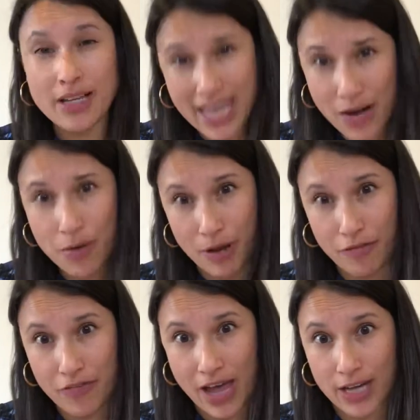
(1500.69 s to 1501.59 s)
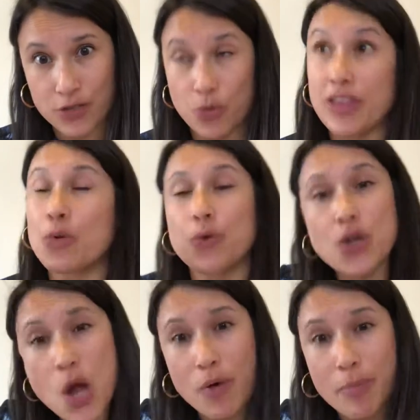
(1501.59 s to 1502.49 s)
care about facts, or they don't
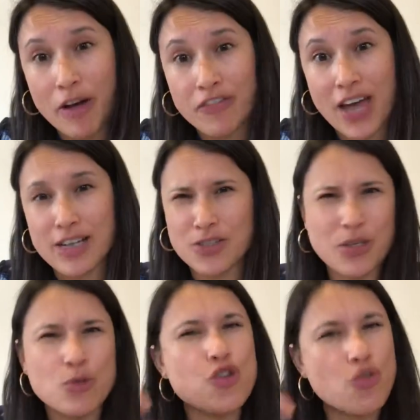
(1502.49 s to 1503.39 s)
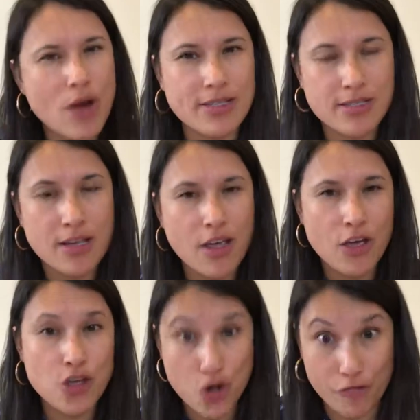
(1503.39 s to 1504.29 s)
know about facts. They don't trust
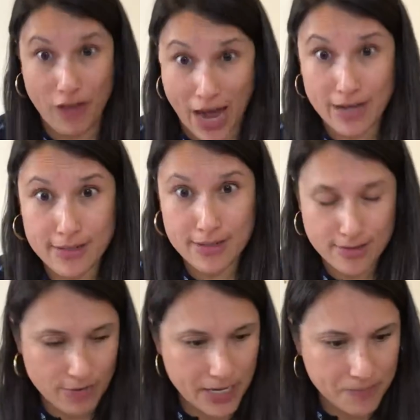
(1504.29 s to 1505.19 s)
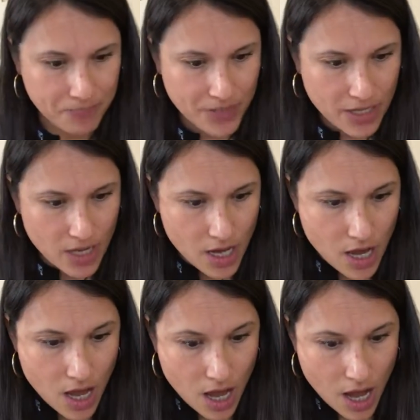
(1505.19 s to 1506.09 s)
your facts, right?
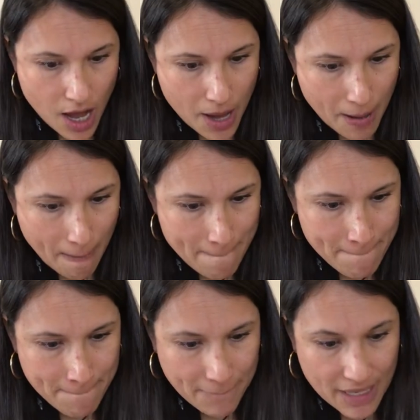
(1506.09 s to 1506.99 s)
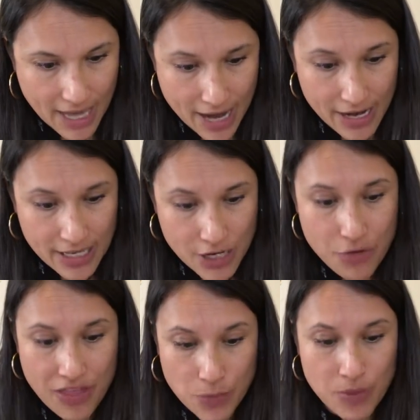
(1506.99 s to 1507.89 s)
Here
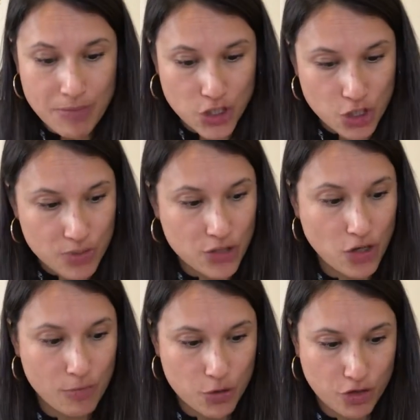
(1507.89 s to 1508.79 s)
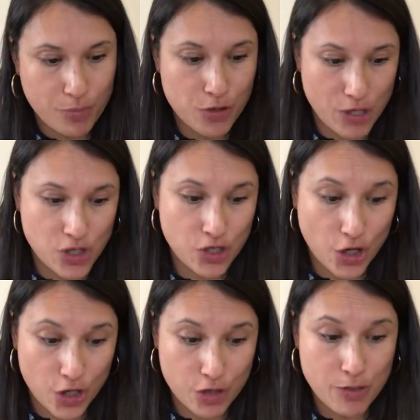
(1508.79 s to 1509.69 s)
then we must use as our modes of persuasion and
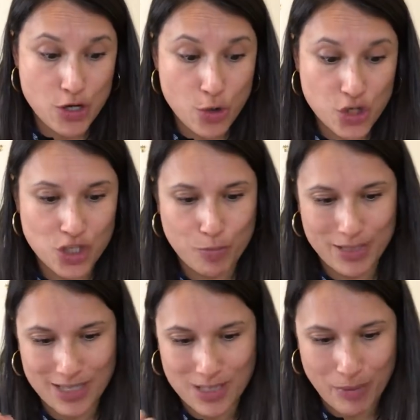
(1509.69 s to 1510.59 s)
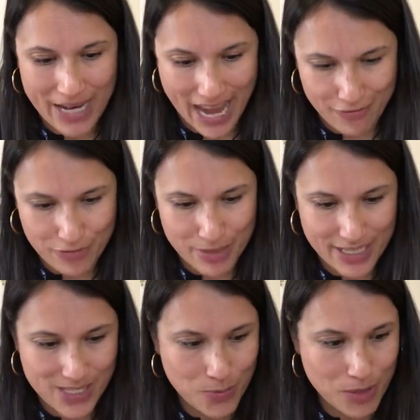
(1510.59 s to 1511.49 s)
argument notions possessed by
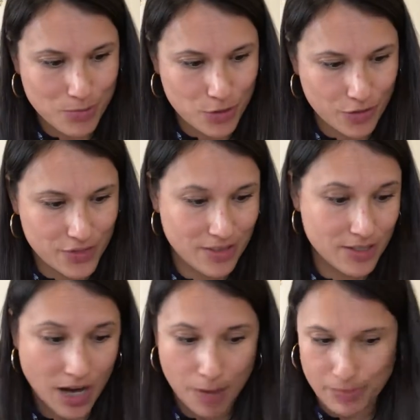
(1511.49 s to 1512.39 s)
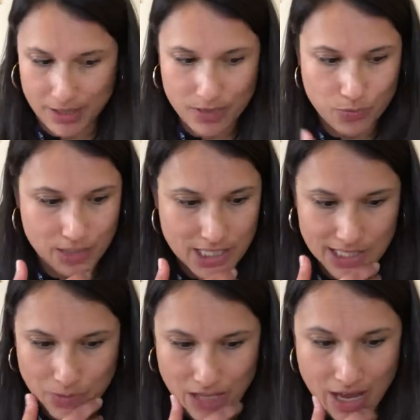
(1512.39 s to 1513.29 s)
everybody, as we observed in the topics with
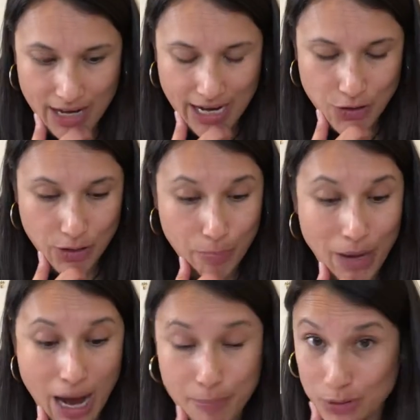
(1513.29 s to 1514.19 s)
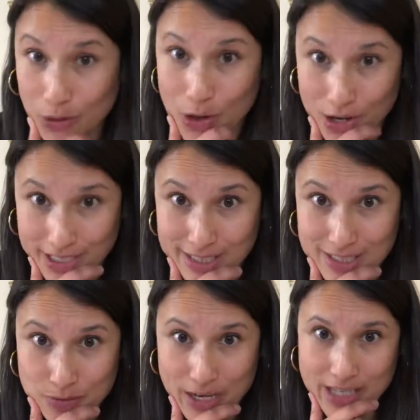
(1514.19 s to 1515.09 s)
dealing with how to handle a popular
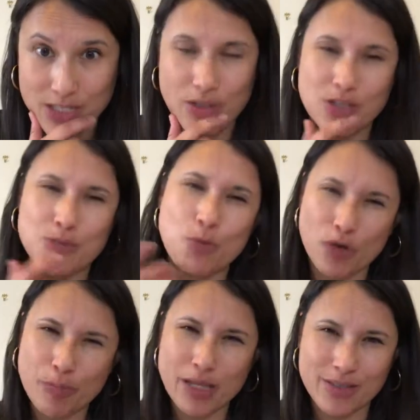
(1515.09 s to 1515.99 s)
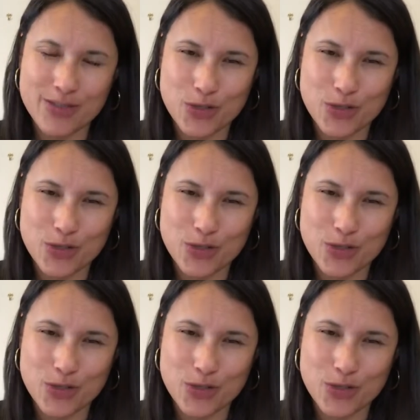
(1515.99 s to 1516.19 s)
audience, right? And so that's more appeals